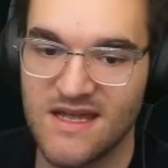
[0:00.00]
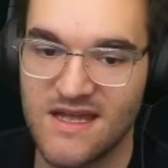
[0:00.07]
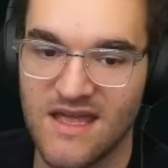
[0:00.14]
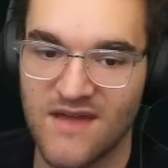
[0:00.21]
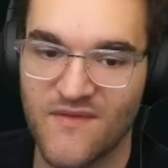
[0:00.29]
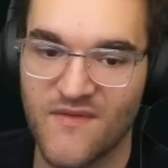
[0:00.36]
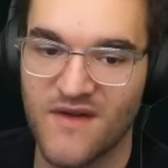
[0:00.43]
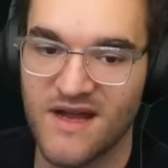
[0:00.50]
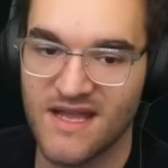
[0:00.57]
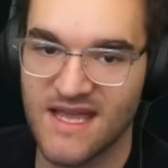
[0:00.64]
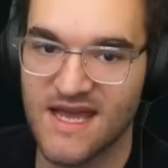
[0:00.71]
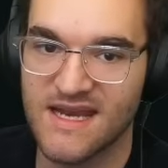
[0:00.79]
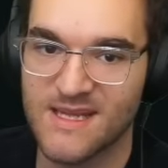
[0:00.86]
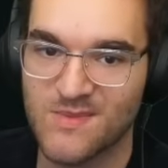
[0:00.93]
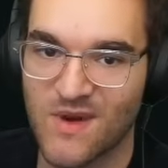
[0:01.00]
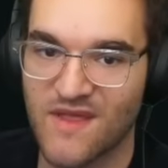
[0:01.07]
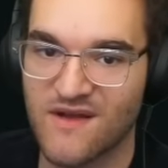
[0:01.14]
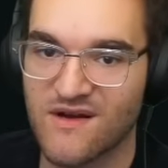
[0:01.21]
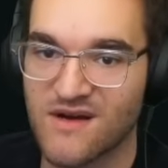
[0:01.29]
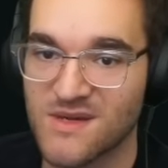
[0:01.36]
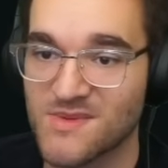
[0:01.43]
If, again, it's one of
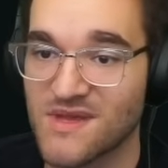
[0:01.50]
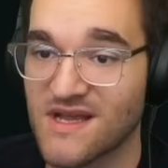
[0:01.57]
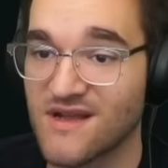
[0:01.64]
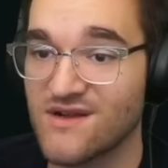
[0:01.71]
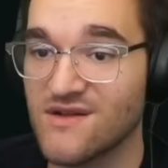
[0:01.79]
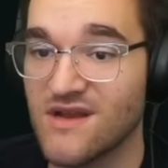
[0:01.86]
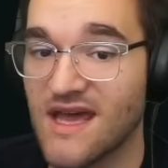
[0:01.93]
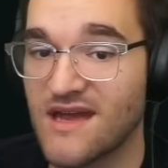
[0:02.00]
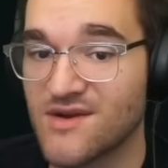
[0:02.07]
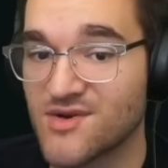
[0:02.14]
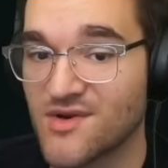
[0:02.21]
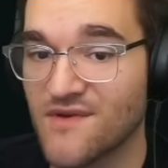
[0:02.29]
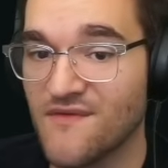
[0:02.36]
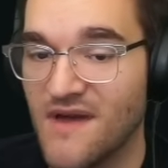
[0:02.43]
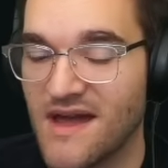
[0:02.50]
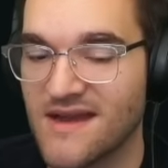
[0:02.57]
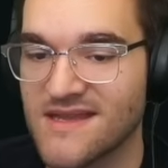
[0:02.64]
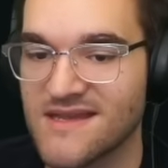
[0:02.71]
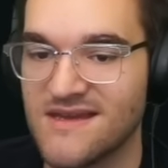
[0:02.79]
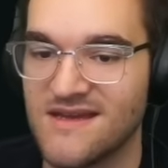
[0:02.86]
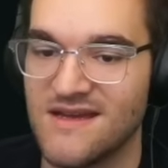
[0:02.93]
the cards with like a good enter
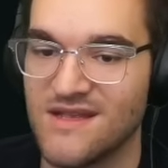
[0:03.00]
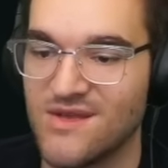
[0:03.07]
effect, you